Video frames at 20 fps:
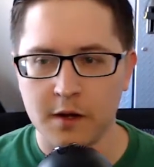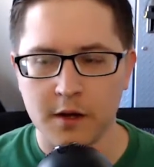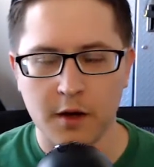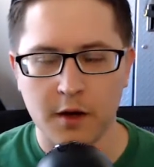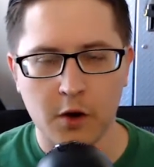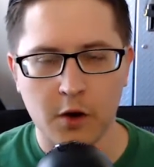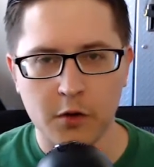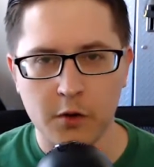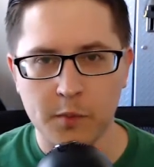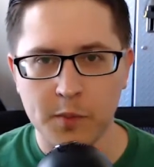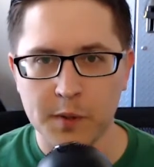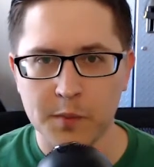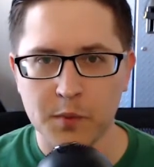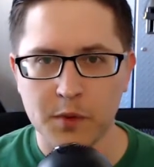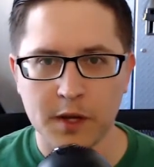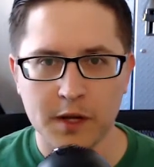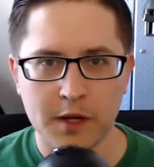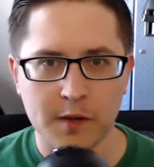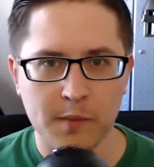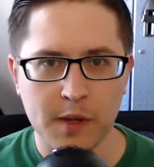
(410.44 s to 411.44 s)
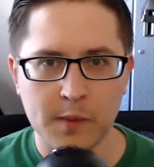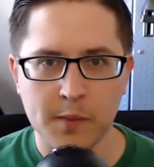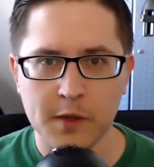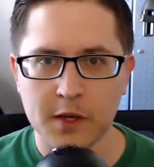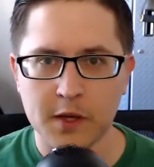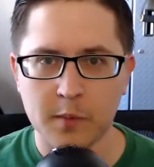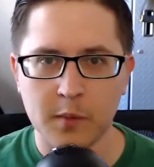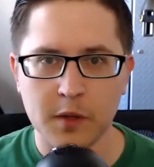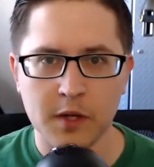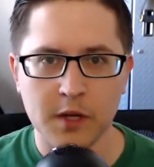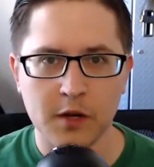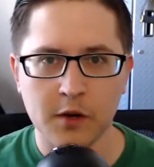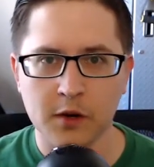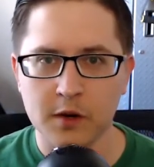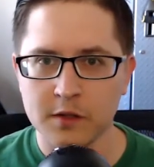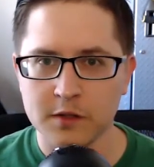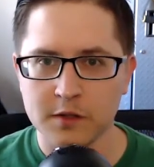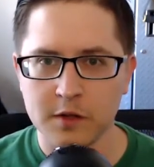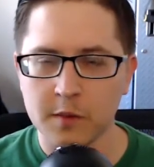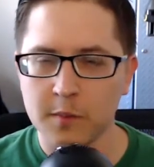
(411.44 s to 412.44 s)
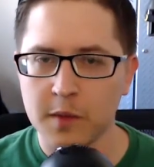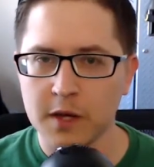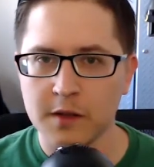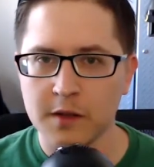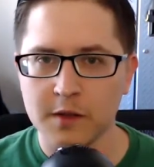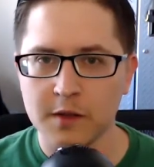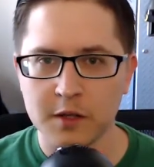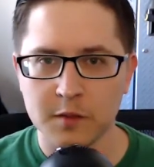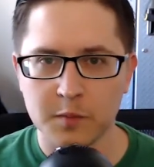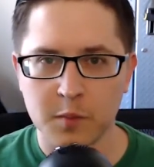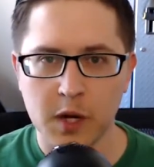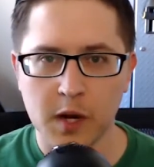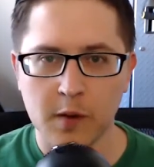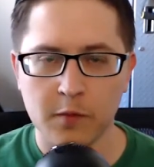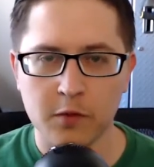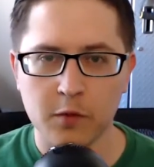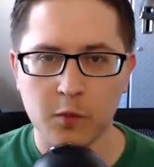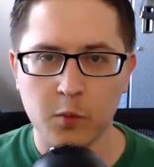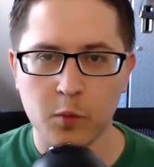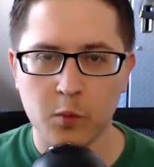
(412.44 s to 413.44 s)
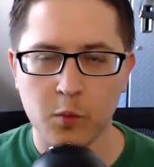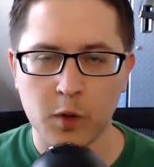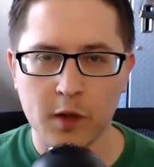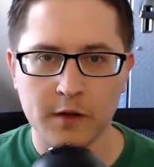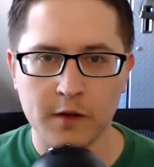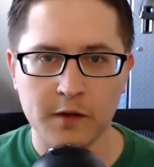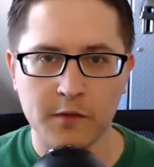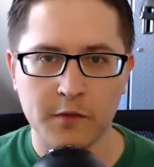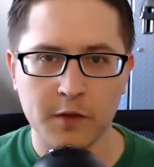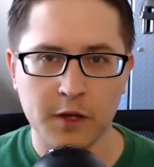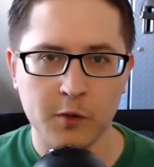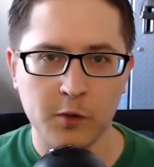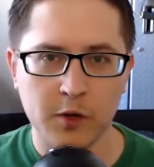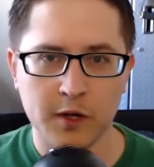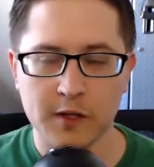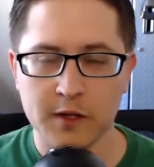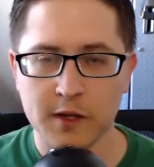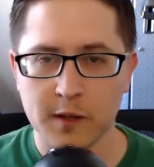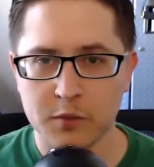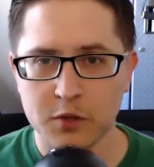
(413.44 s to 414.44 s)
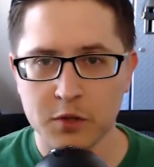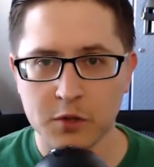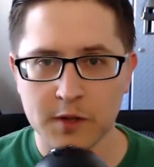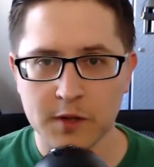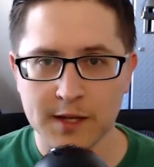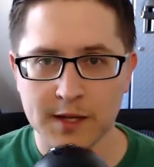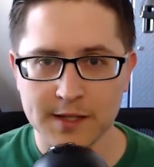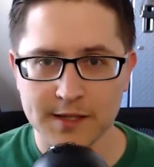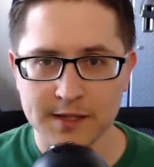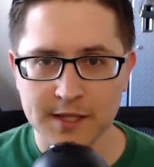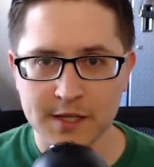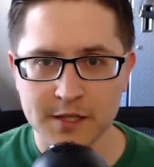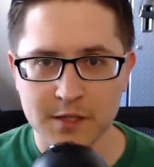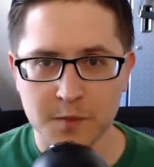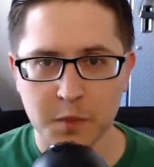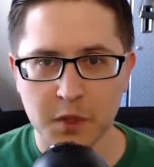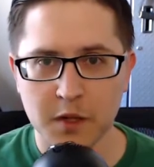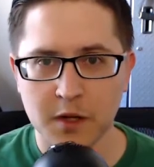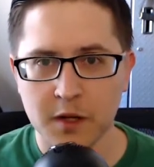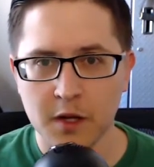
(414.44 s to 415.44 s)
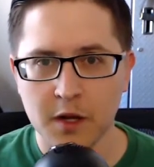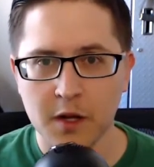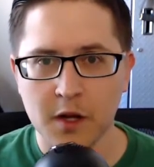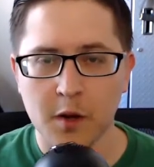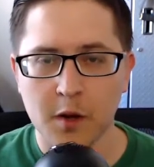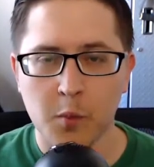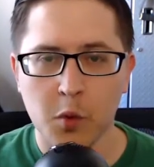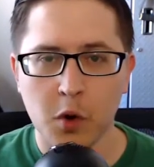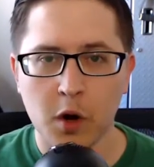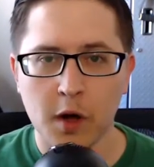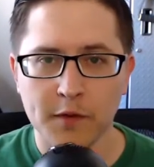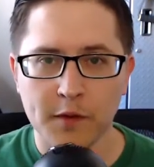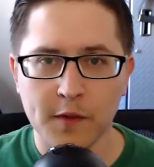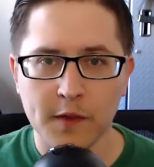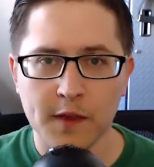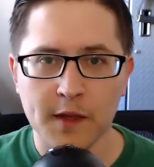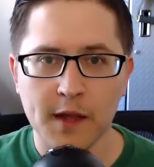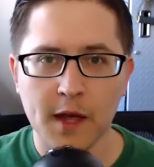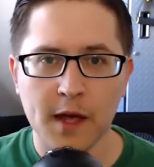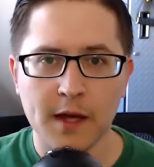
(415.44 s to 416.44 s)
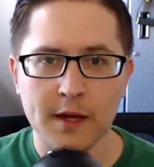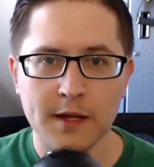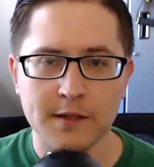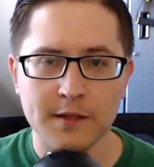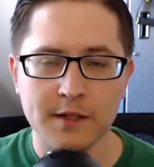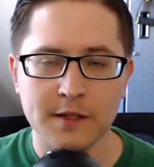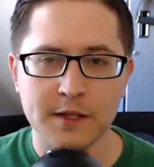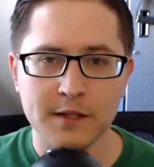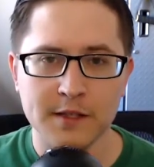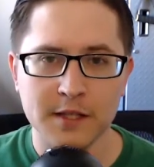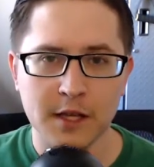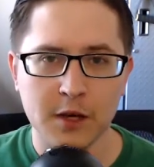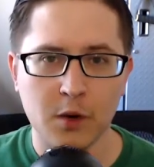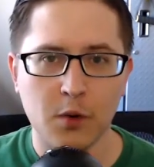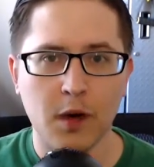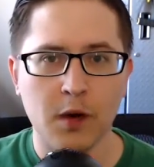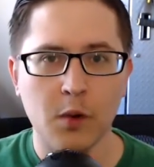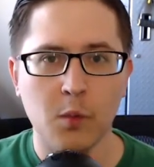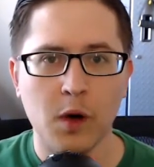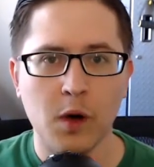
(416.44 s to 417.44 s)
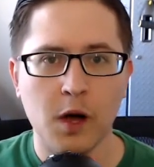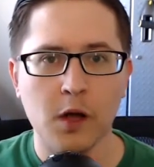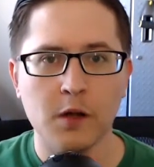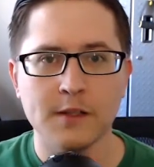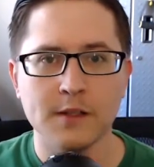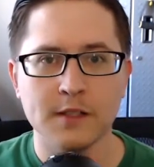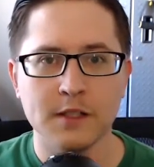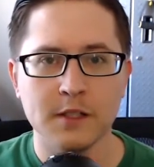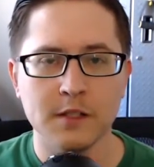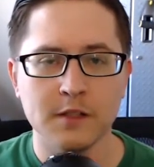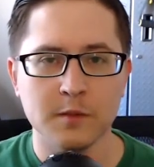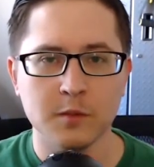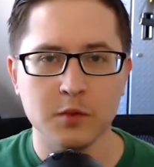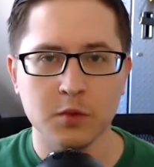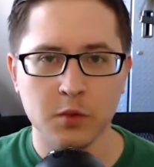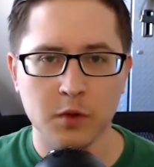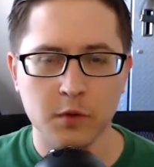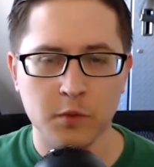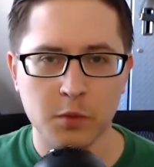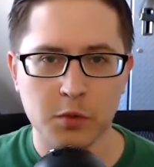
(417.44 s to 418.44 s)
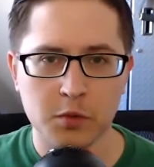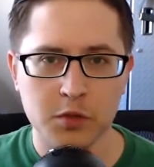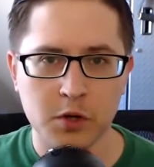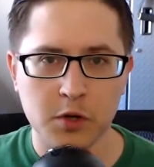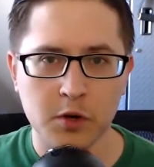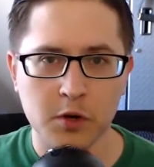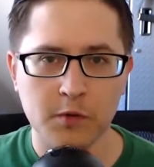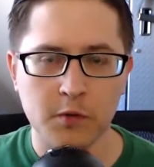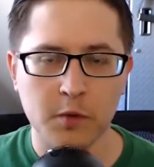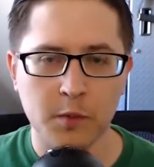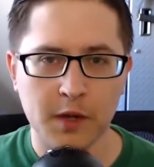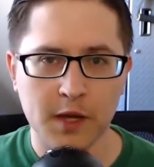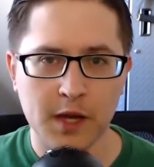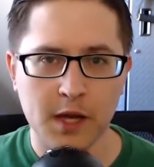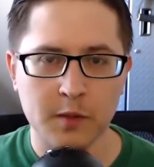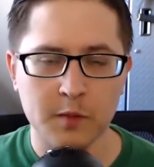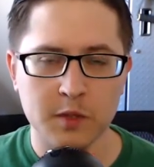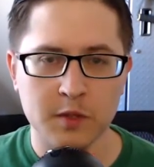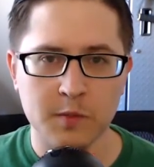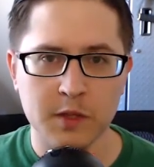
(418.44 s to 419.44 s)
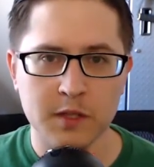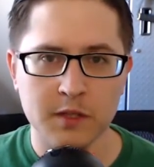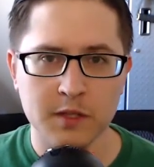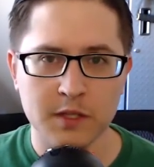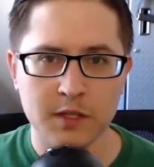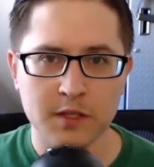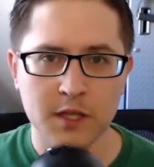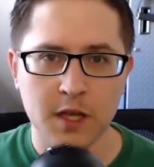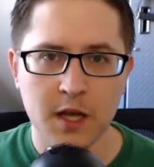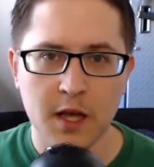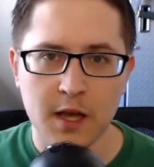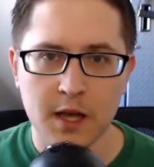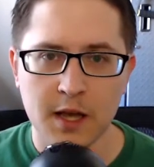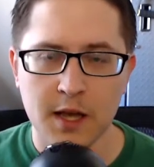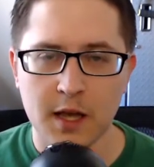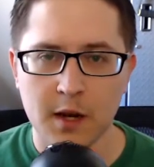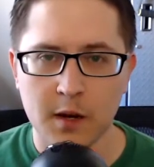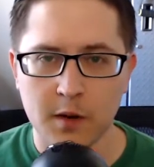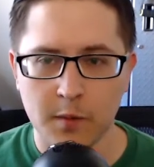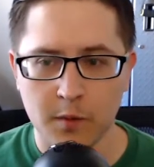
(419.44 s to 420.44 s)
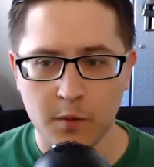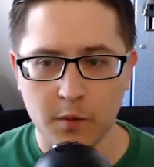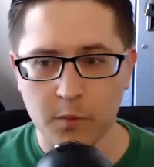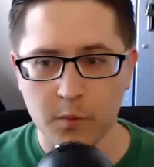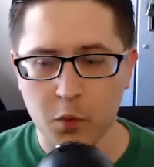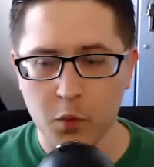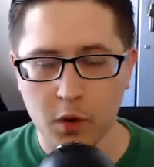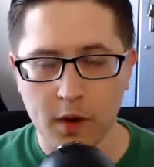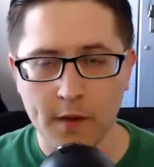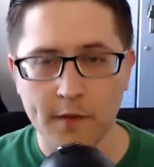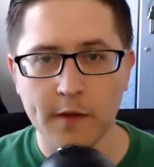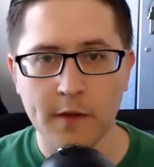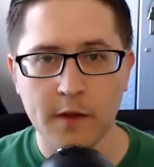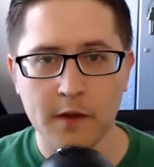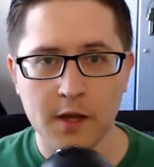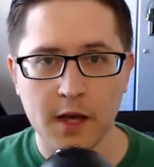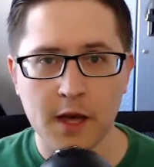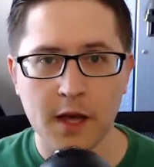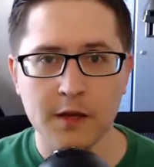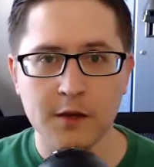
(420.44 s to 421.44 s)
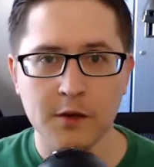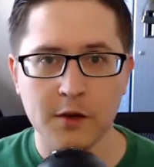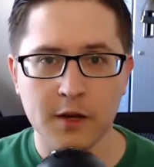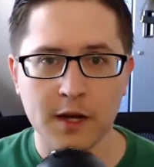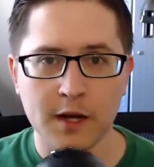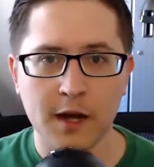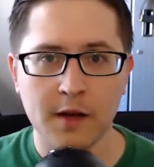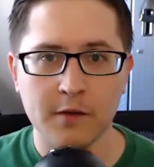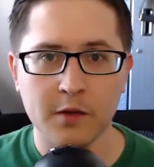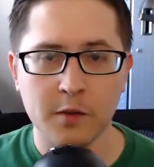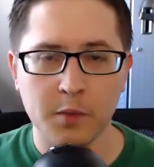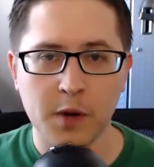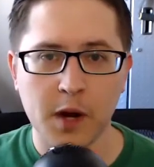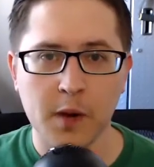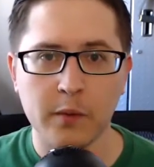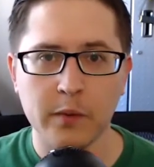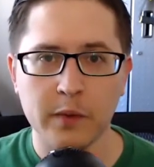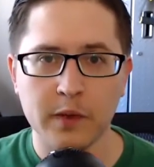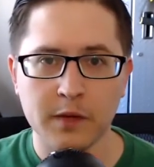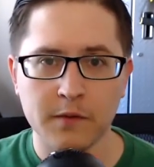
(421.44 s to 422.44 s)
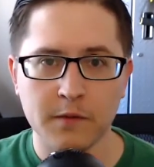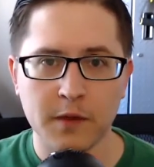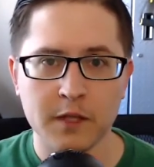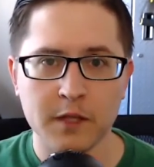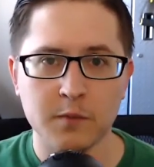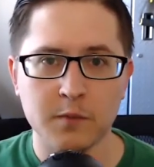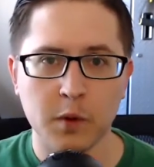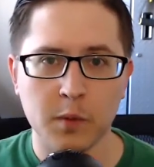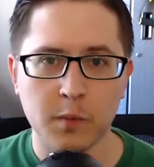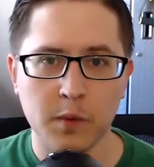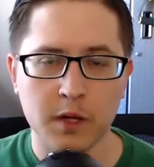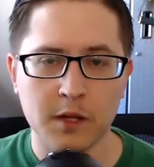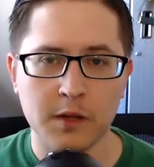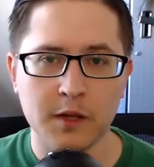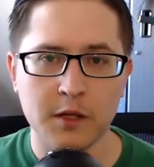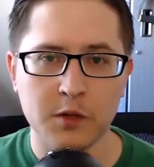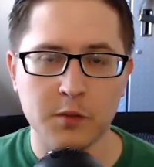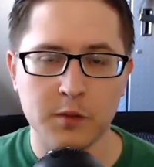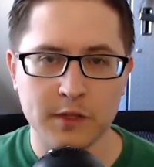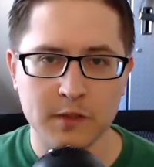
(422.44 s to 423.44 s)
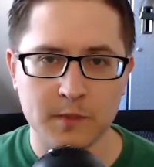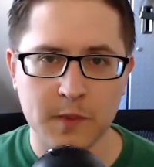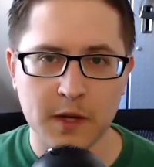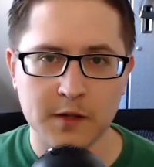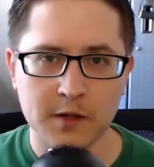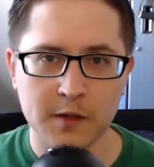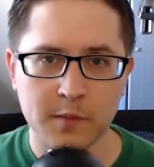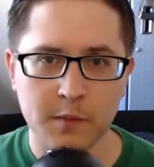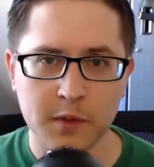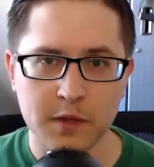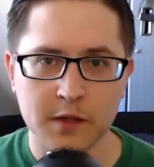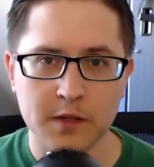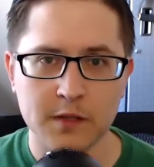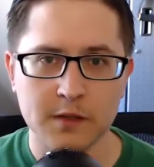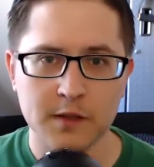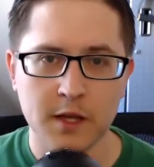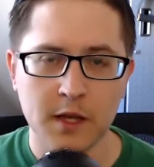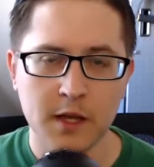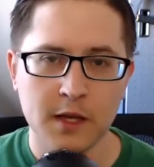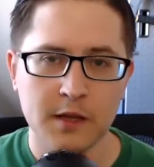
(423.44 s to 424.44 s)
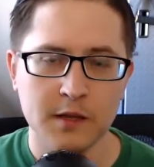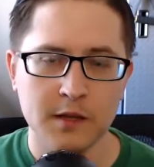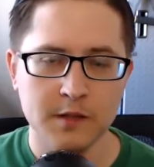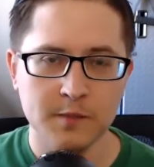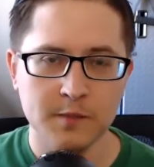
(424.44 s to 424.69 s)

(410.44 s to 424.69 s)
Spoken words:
Are there people that can maybe come in here and start making things profitable relatively quickly? I'm sure they exist, but more often than not, it's going to take quite a while to see some sort of a return from a cannabis business. And more often than not, you're going to have to probably invest more money than you expected, because these